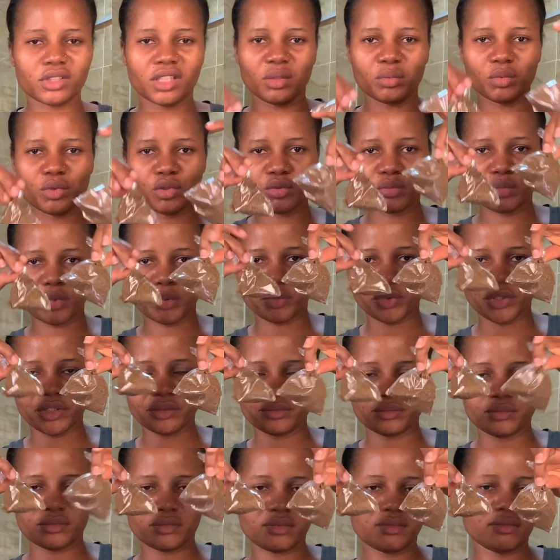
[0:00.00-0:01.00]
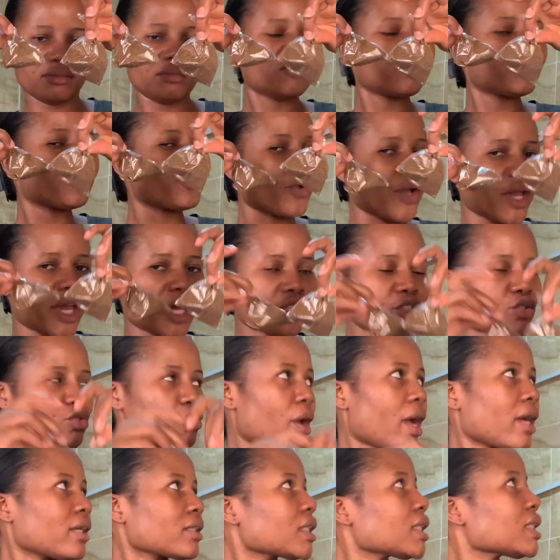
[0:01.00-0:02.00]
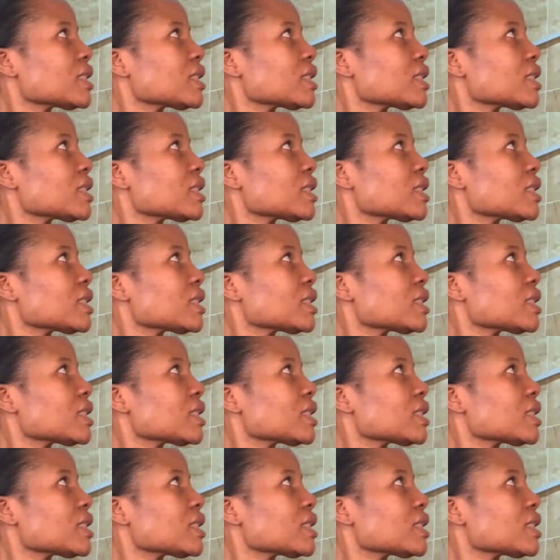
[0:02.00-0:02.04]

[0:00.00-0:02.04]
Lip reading: Cameroon pepper for extra.